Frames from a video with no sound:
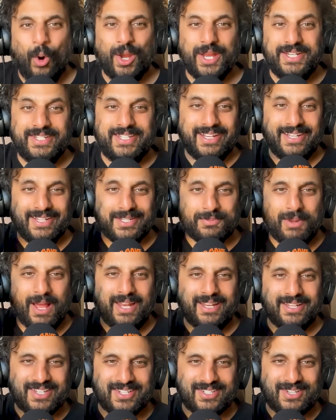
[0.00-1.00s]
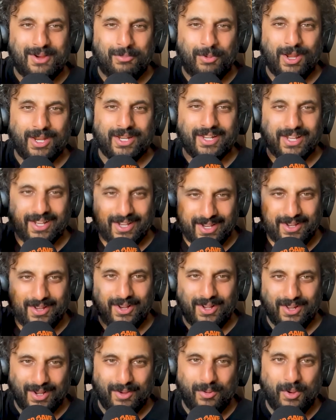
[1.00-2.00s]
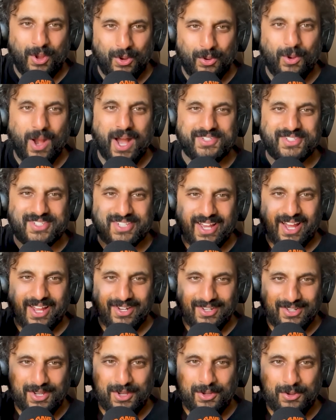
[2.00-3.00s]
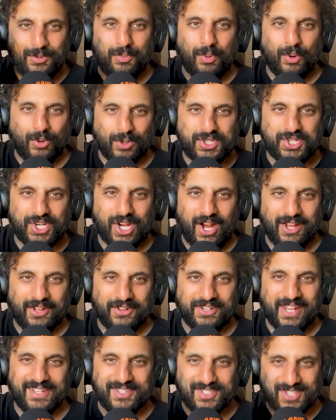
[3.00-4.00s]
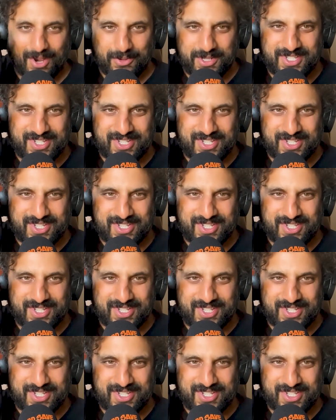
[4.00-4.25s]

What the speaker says: indeed explain it to someone who has a newborn child and so is